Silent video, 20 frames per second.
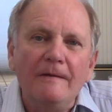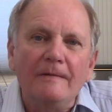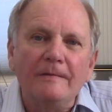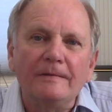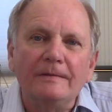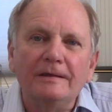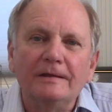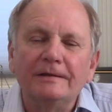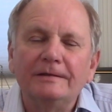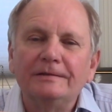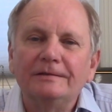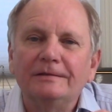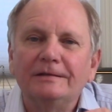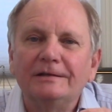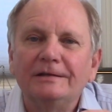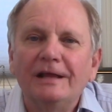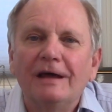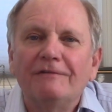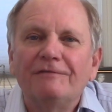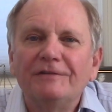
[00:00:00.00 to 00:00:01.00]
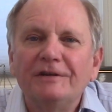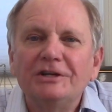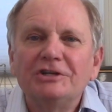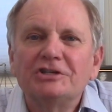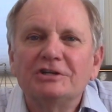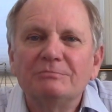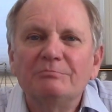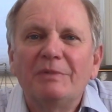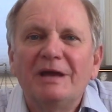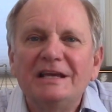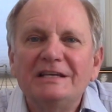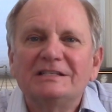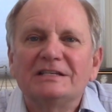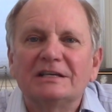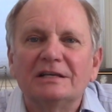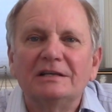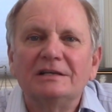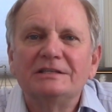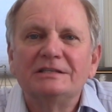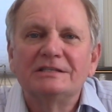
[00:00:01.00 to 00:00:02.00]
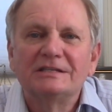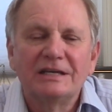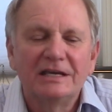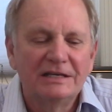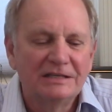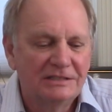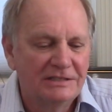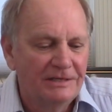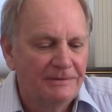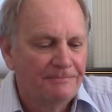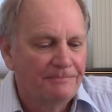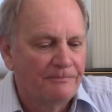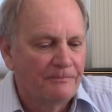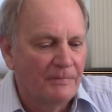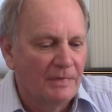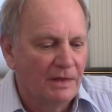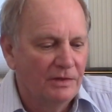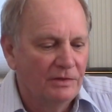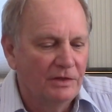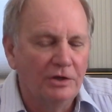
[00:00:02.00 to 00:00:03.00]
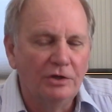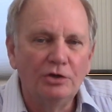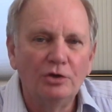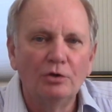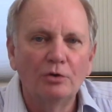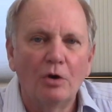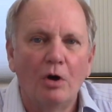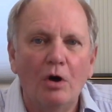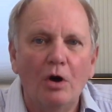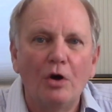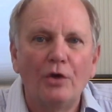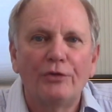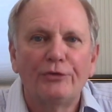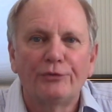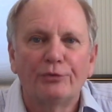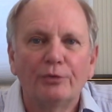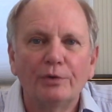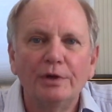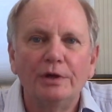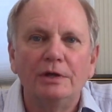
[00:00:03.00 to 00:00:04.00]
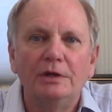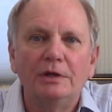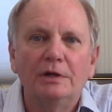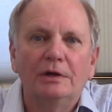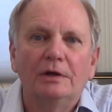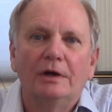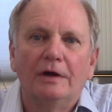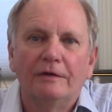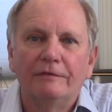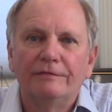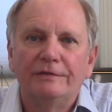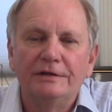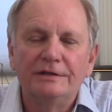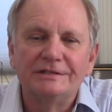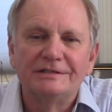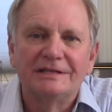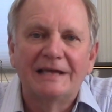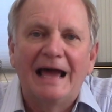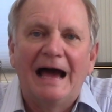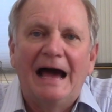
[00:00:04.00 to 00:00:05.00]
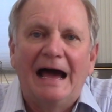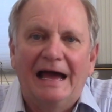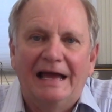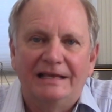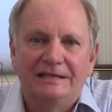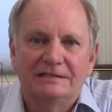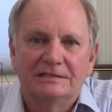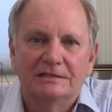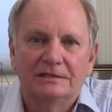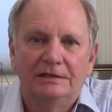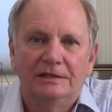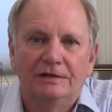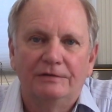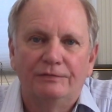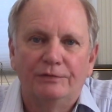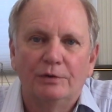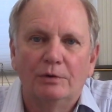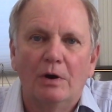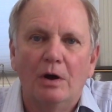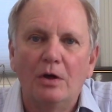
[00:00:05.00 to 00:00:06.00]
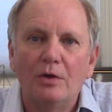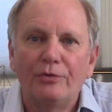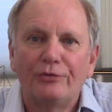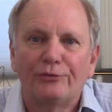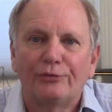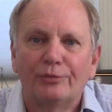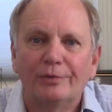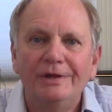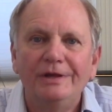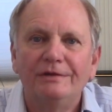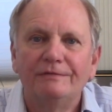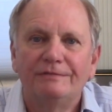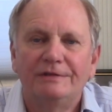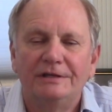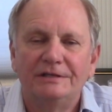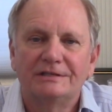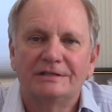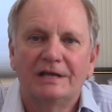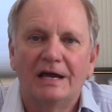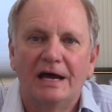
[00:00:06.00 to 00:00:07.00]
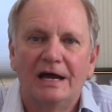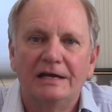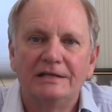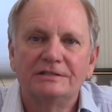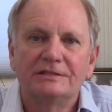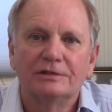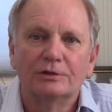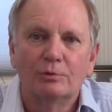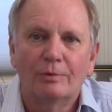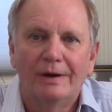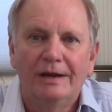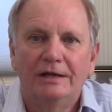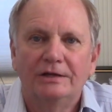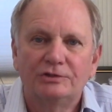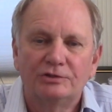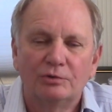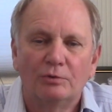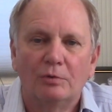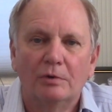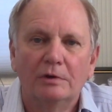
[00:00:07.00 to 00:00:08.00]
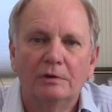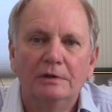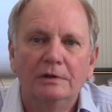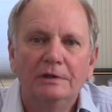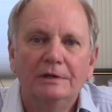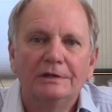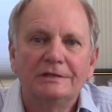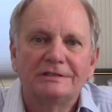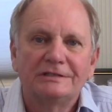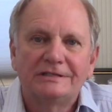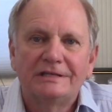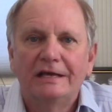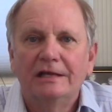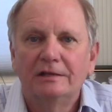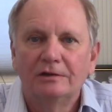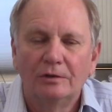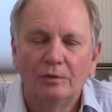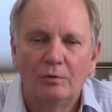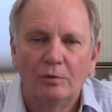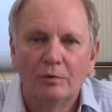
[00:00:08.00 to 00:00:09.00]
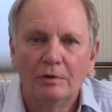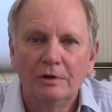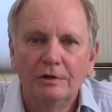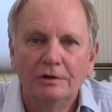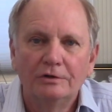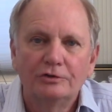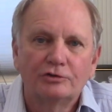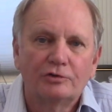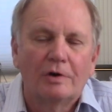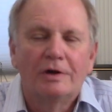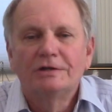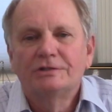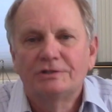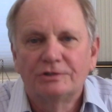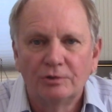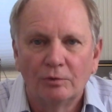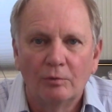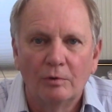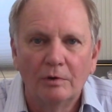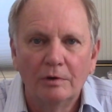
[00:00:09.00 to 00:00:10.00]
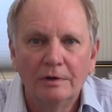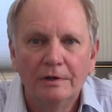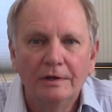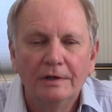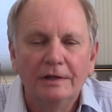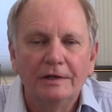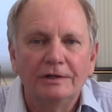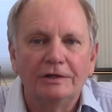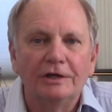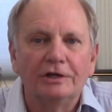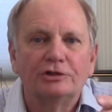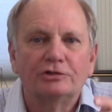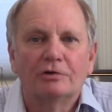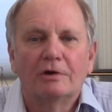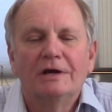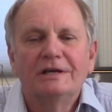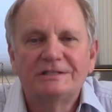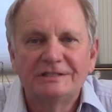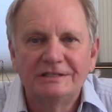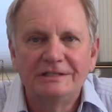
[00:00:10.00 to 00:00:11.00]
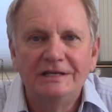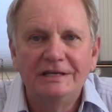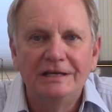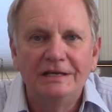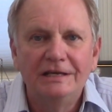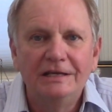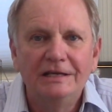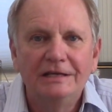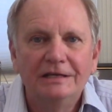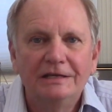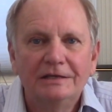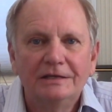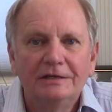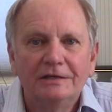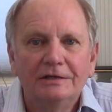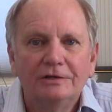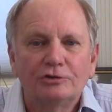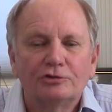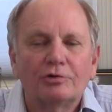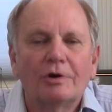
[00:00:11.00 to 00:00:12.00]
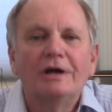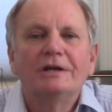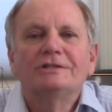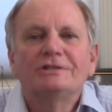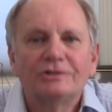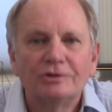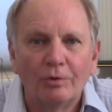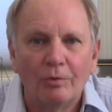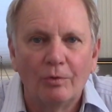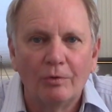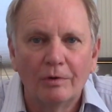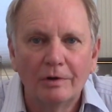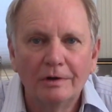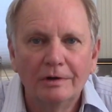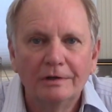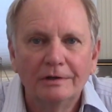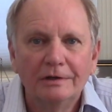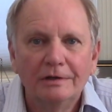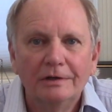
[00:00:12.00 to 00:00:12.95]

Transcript: the, the definition basically says that you're all three of these guys. And if you're all three of these guys, the grantor, settlor, trustor, the trustee, trustor,